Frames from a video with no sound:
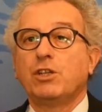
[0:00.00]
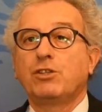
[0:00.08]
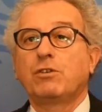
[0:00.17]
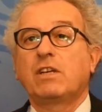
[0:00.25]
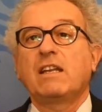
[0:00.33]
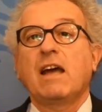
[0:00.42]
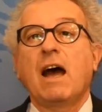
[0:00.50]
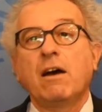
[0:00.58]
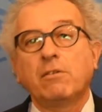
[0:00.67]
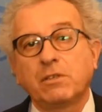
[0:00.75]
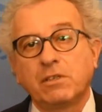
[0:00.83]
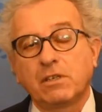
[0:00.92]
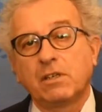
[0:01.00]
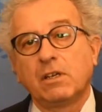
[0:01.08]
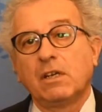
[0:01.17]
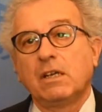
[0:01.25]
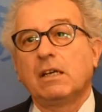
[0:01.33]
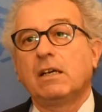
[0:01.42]
to get out
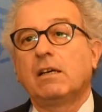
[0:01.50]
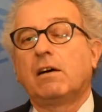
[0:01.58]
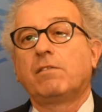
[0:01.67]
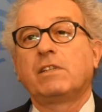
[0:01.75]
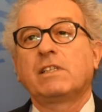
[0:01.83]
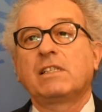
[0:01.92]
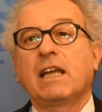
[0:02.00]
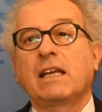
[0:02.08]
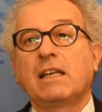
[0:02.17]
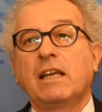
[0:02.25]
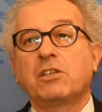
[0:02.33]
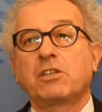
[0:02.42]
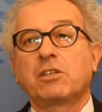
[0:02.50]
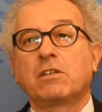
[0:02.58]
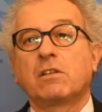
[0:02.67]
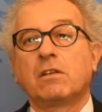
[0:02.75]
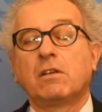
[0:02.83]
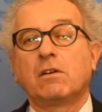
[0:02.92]
of the
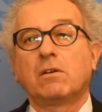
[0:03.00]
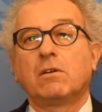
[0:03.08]
stagnation